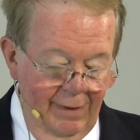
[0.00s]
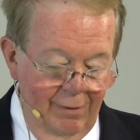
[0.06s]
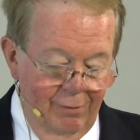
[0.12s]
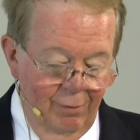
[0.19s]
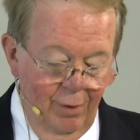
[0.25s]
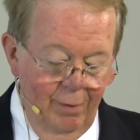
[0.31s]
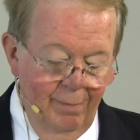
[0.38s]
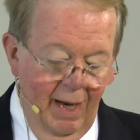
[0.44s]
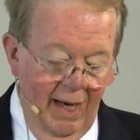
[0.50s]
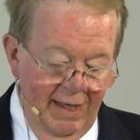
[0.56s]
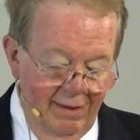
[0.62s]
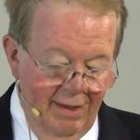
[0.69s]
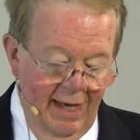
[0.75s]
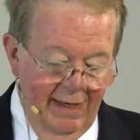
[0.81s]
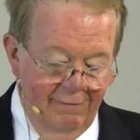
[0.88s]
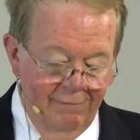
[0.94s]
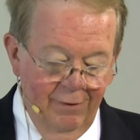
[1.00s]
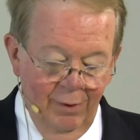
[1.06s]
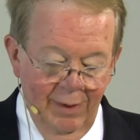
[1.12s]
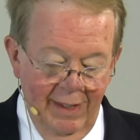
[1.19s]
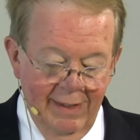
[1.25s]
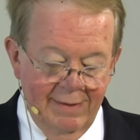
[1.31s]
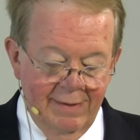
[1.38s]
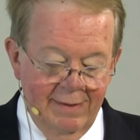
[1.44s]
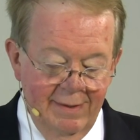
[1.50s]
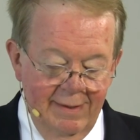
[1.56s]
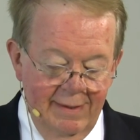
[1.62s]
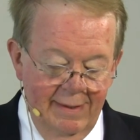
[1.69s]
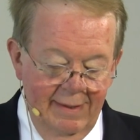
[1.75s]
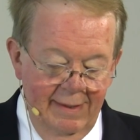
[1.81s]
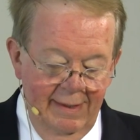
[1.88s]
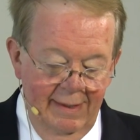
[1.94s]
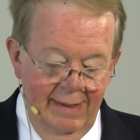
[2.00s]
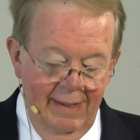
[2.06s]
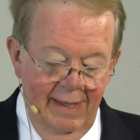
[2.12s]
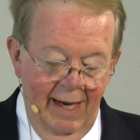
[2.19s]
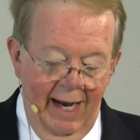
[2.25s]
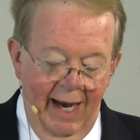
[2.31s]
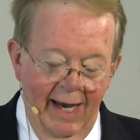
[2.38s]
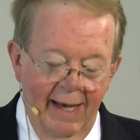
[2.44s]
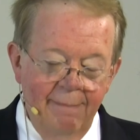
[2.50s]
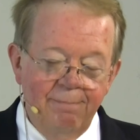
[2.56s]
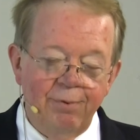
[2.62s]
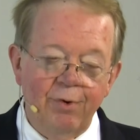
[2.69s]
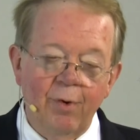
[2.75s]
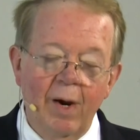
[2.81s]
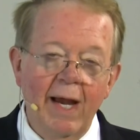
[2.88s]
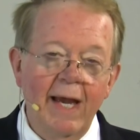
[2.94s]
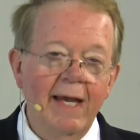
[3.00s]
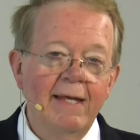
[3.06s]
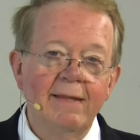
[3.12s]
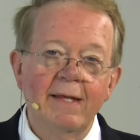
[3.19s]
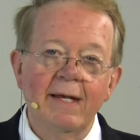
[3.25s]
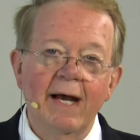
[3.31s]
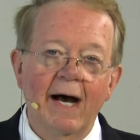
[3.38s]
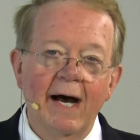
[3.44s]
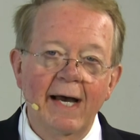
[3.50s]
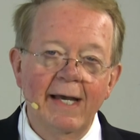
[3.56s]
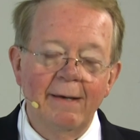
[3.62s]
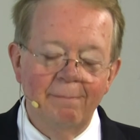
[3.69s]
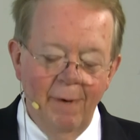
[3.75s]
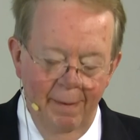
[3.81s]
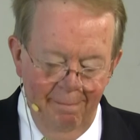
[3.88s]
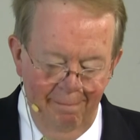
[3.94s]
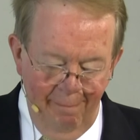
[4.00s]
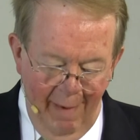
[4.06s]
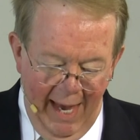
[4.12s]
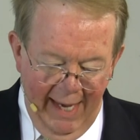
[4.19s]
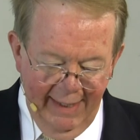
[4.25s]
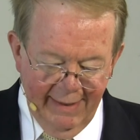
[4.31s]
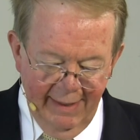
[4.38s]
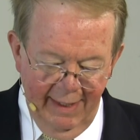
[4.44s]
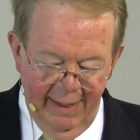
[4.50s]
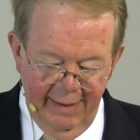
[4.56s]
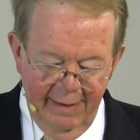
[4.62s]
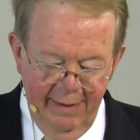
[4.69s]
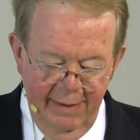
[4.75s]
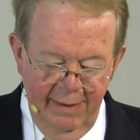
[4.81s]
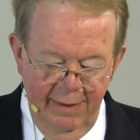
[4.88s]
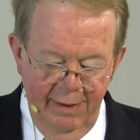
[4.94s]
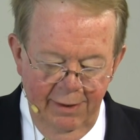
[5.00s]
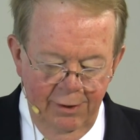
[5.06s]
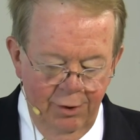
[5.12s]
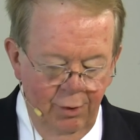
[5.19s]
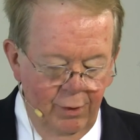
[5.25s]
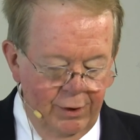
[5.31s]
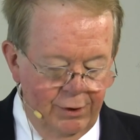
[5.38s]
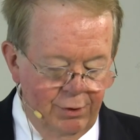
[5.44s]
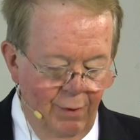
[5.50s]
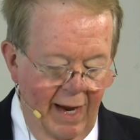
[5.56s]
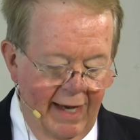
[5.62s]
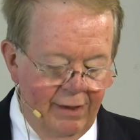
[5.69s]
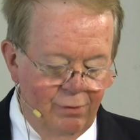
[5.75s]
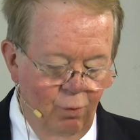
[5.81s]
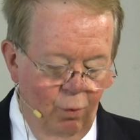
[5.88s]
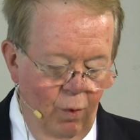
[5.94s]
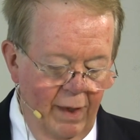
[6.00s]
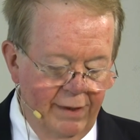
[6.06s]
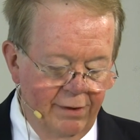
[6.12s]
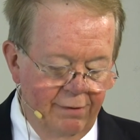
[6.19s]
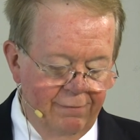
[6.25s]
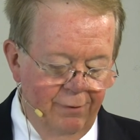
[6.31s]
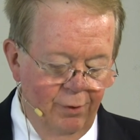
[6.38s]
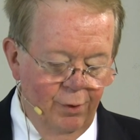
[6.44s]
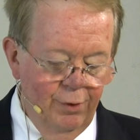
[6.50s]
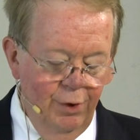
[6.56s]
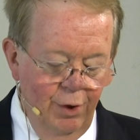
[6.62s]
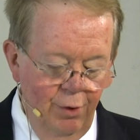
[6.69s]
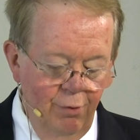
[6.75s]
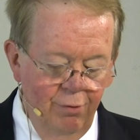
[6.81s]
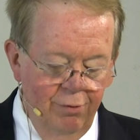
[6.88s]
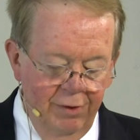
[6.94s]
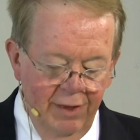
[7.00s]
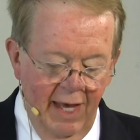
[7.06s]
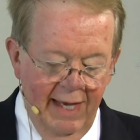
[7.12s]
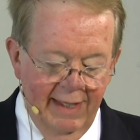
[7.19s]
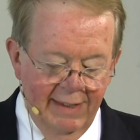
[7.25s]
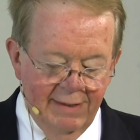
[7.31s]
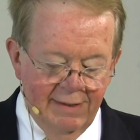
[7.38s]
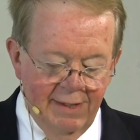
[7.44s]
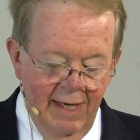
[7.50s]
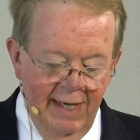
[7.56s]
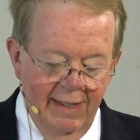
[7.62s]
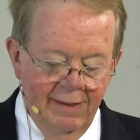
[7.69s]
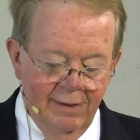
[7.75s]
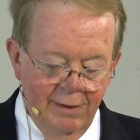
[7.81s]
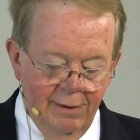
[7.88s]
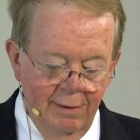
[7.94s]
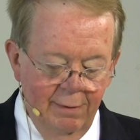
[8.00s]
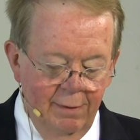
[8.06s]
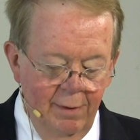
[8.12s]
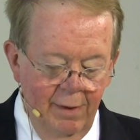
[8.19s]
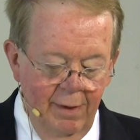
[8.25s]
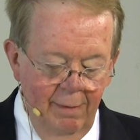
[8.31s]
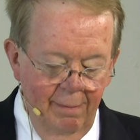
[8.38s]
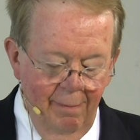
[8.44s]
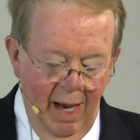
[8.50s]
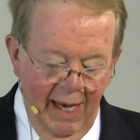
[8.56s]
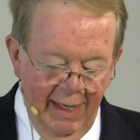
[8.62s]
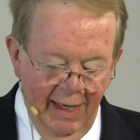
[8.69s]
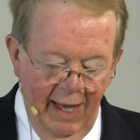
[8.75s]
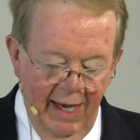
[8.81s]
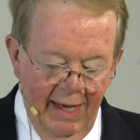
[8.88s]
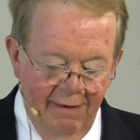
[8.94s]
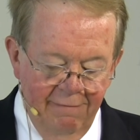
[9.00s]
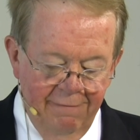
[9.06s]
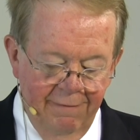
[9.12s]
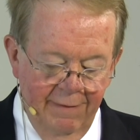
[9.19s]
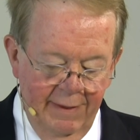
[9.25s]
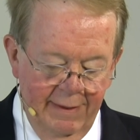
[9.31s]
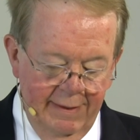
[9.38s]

Through my thankfulness, I pray that I am a magnet to attract wonderful new things into my life.